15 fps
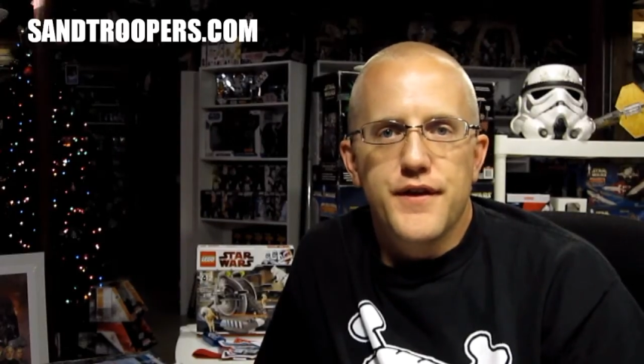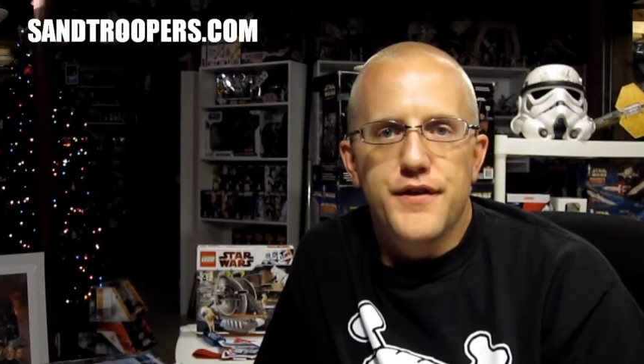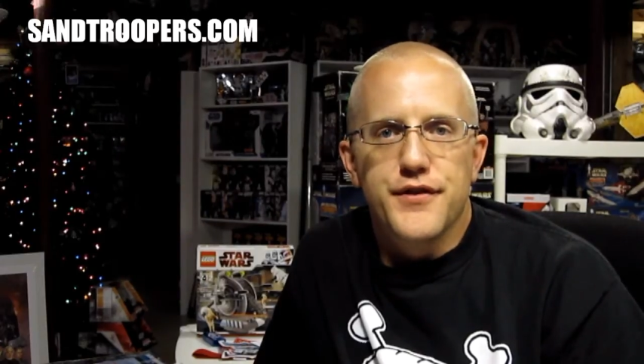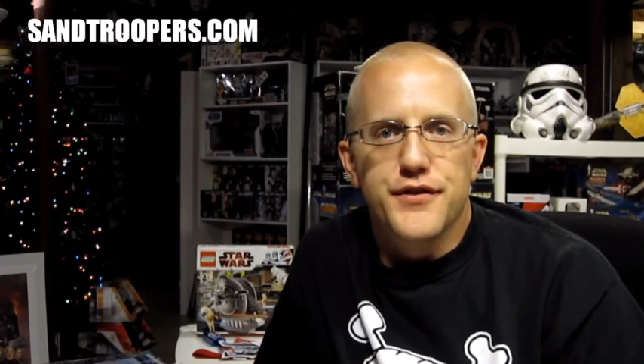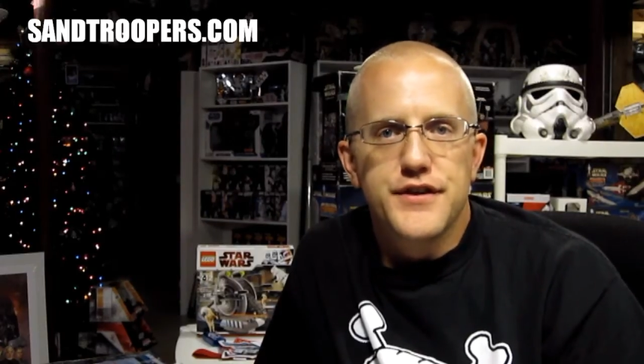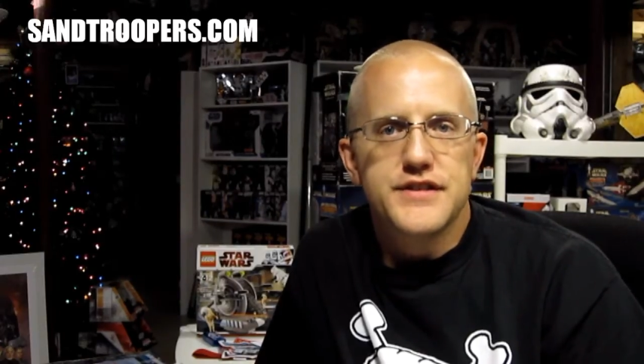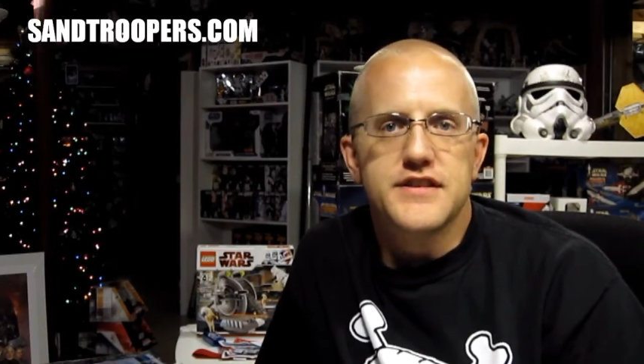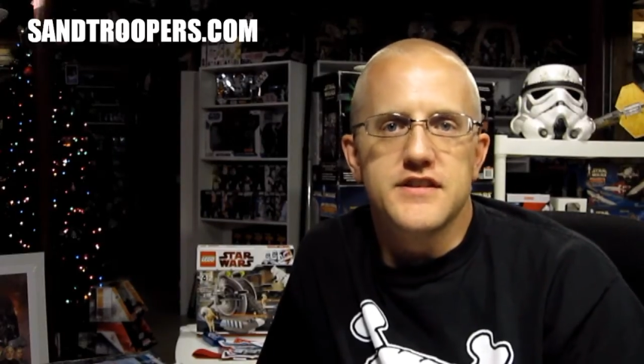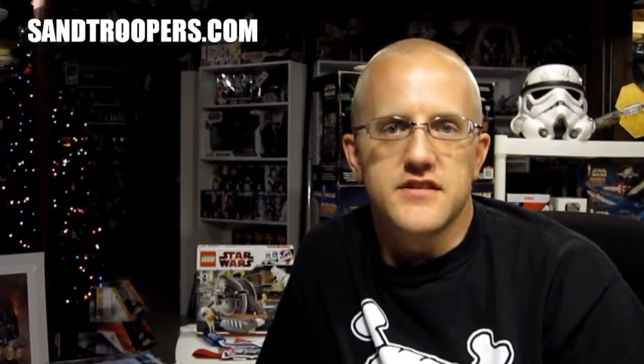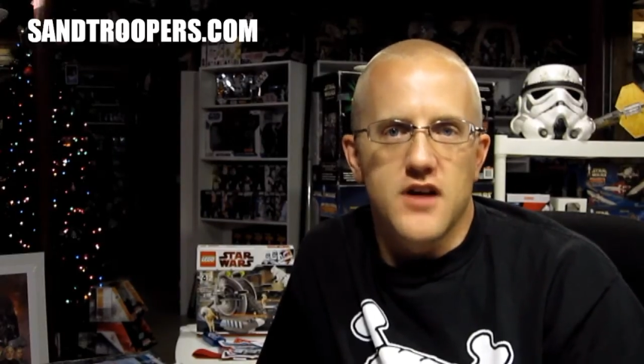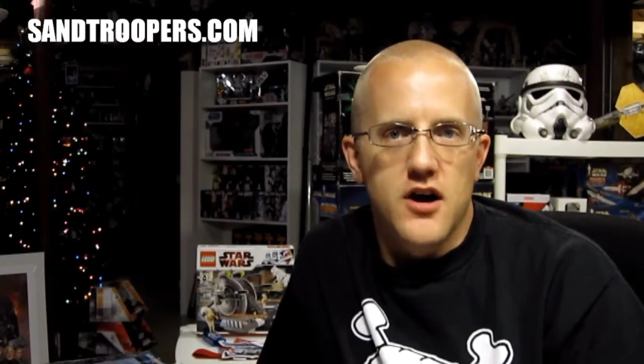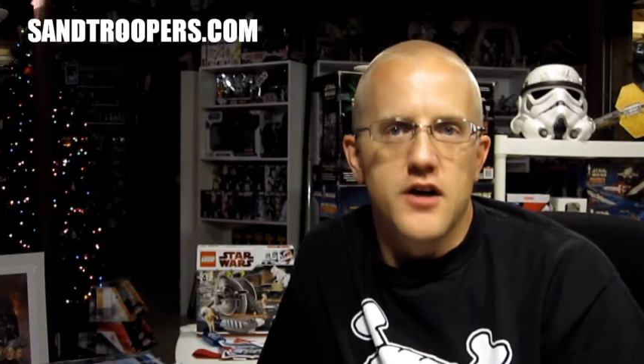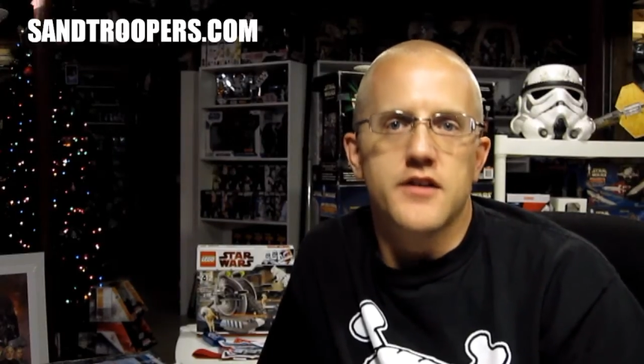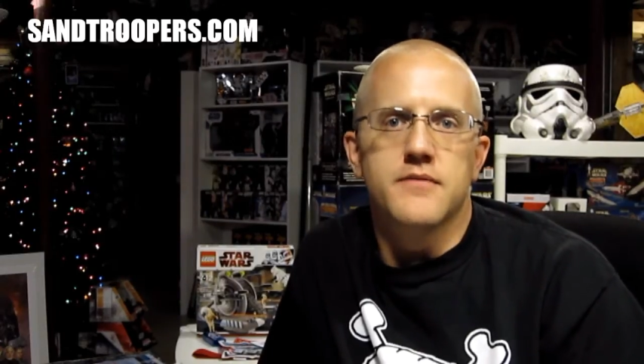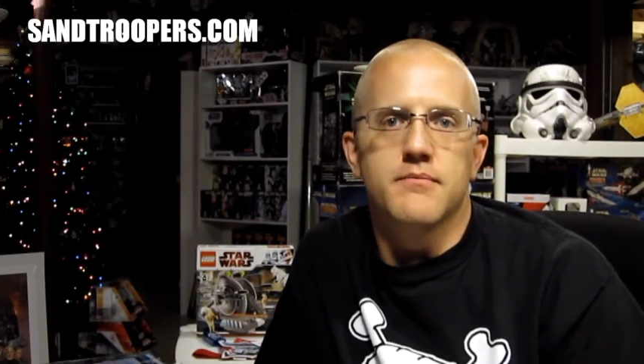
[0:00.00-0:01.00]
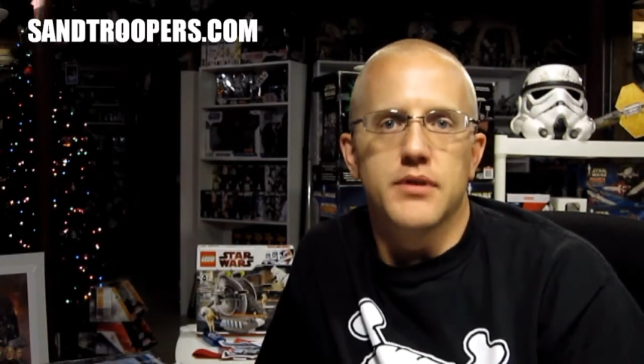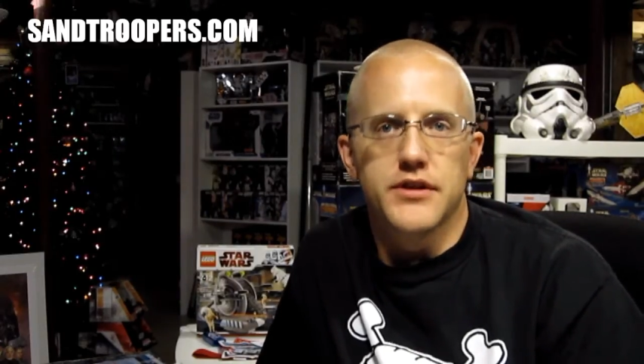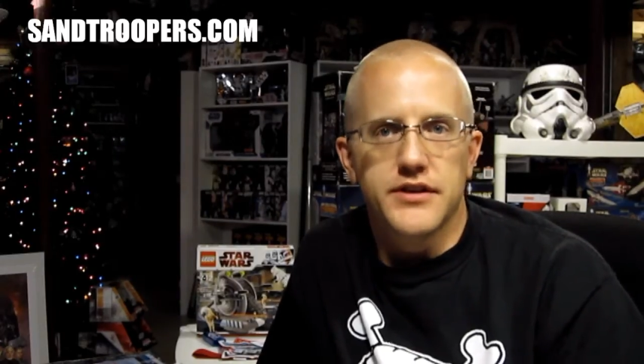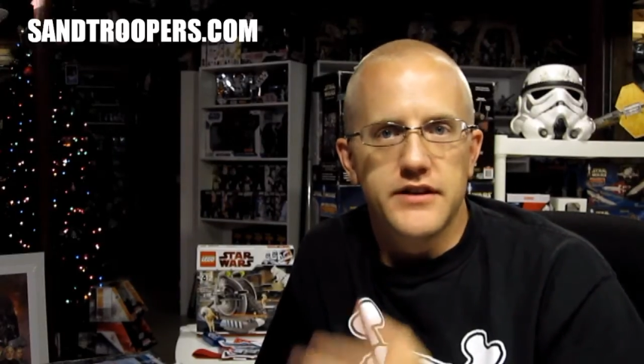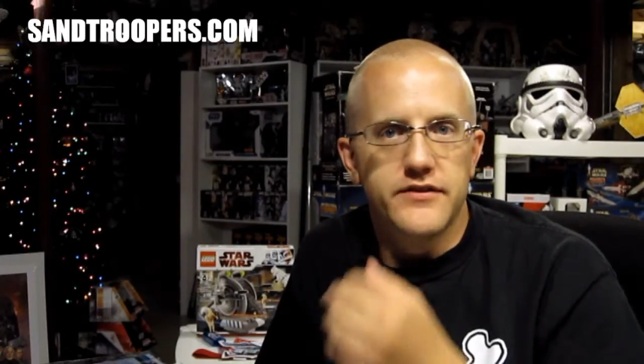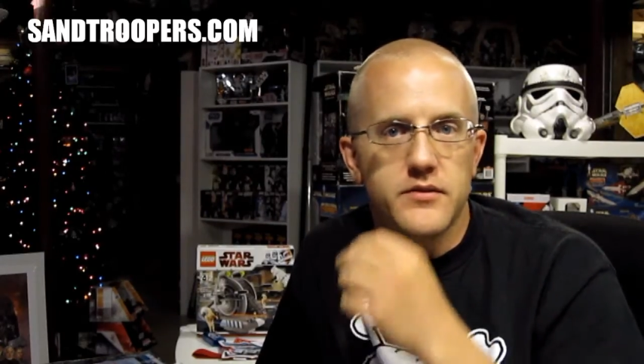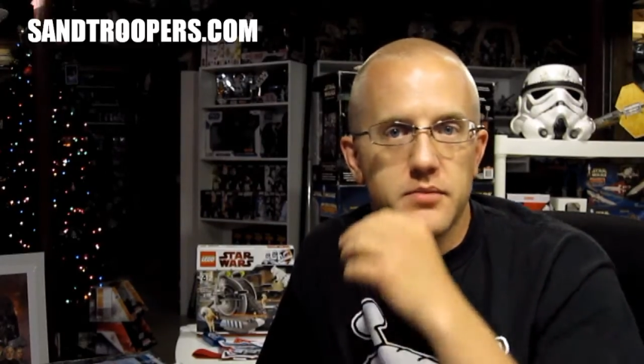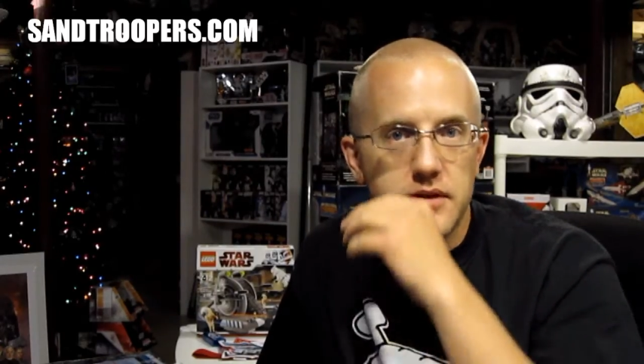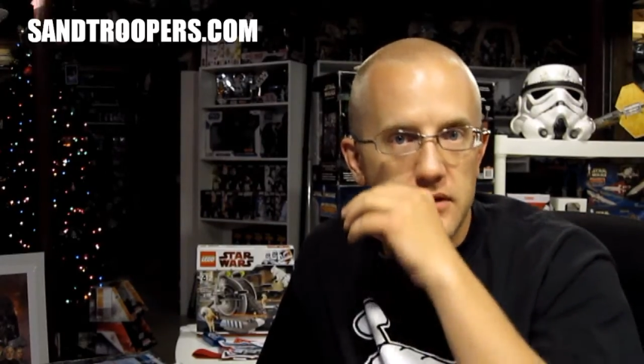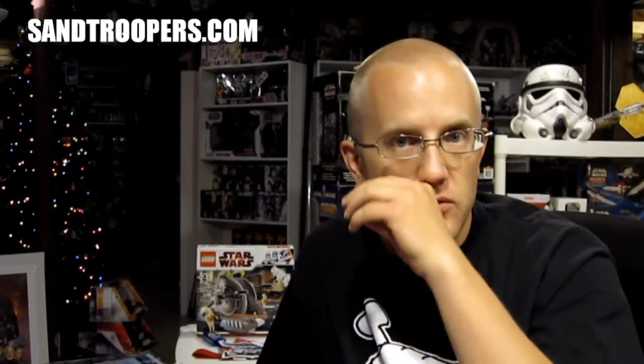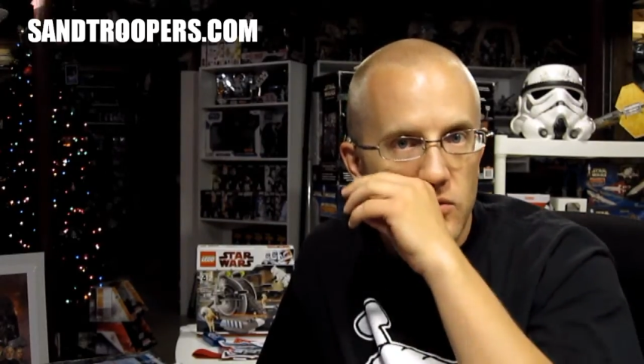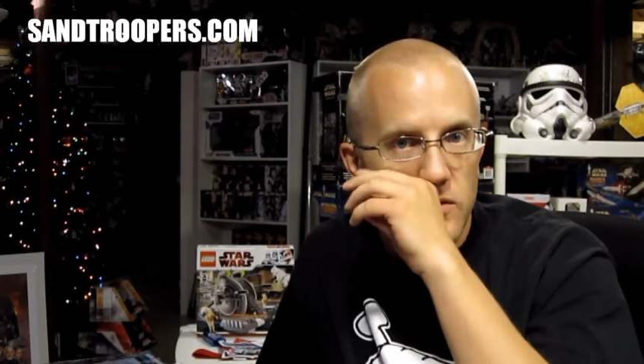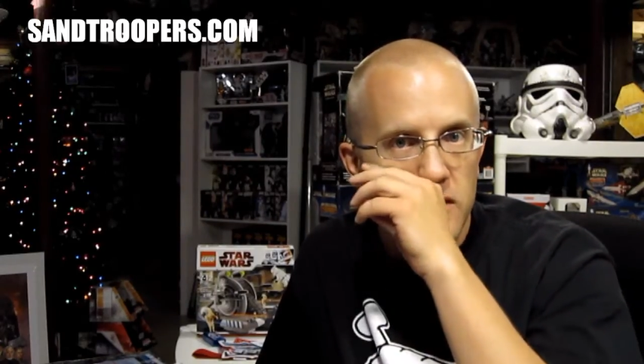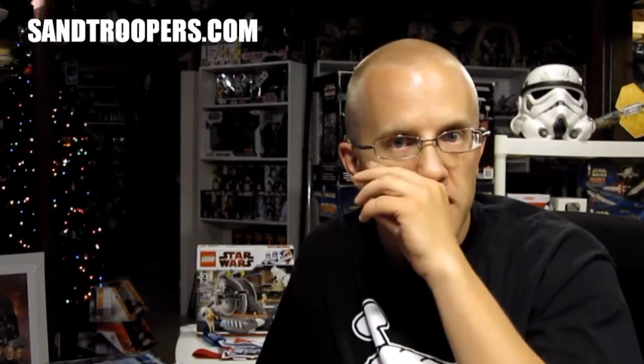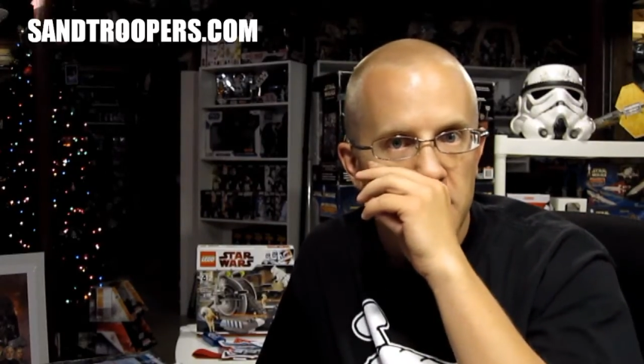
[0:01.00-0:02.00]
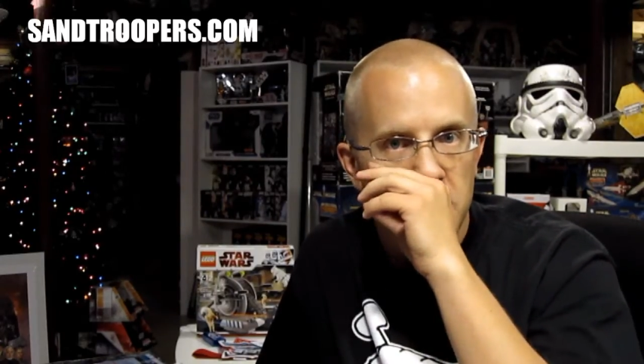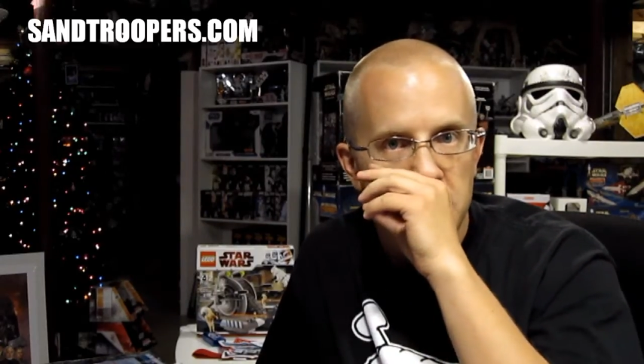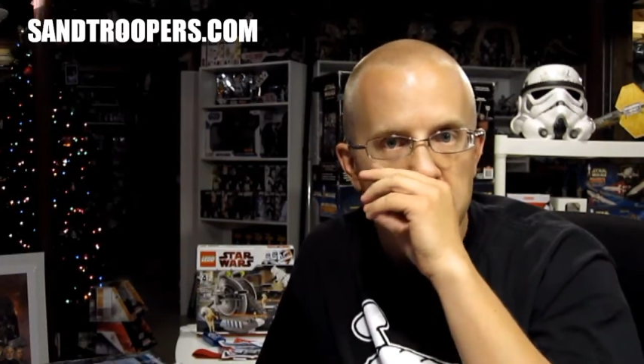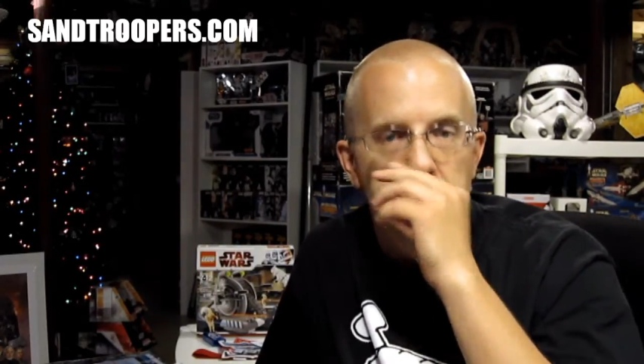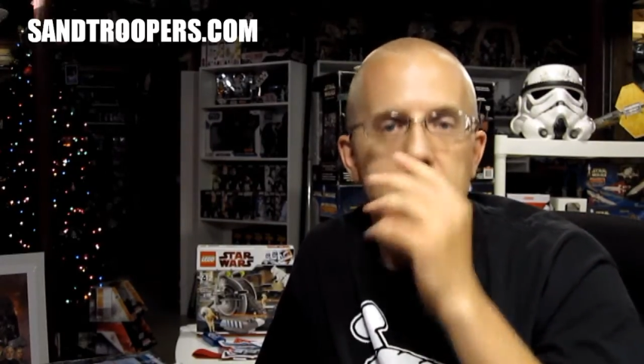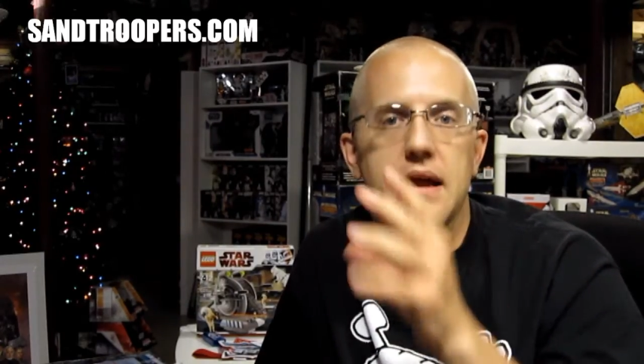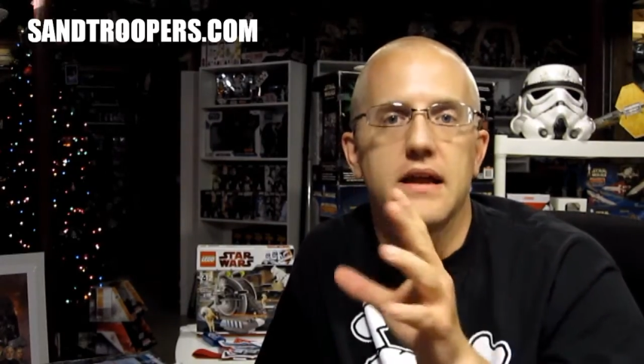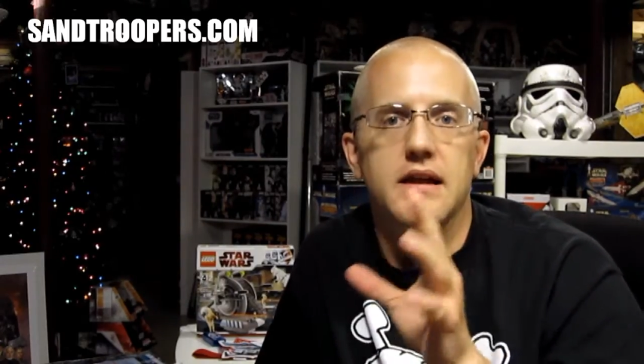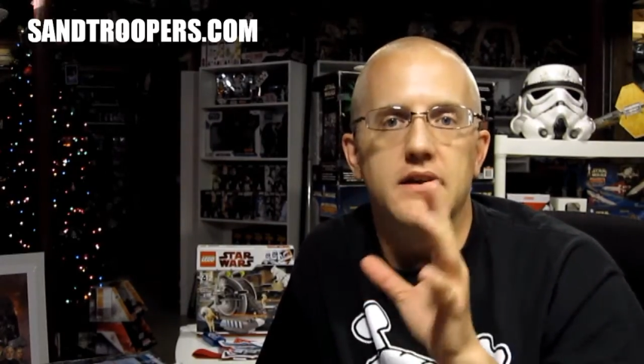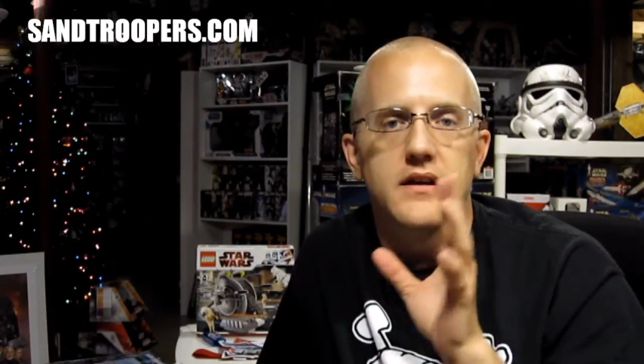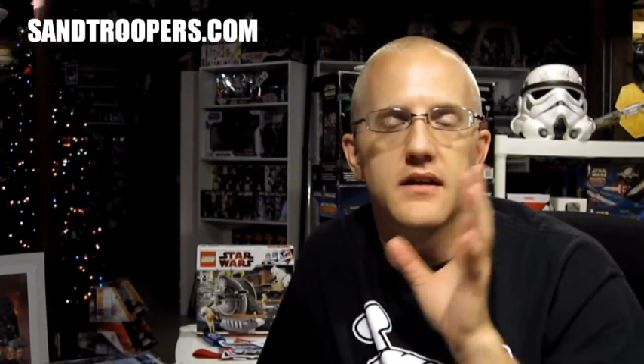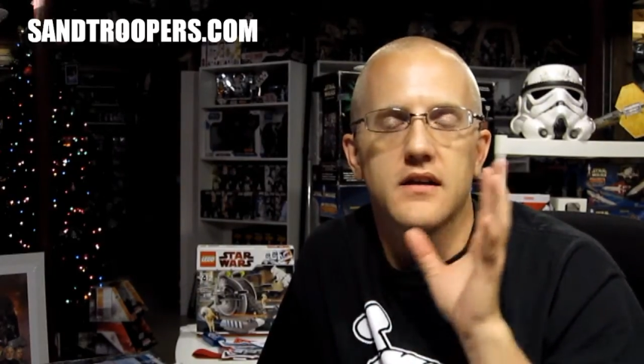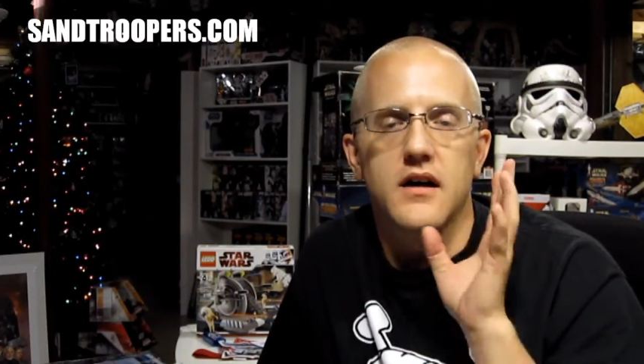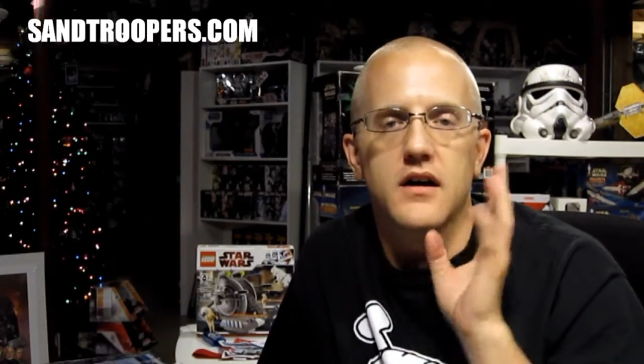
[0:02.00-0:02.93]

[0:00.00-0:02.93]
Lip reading: is unbelievably made.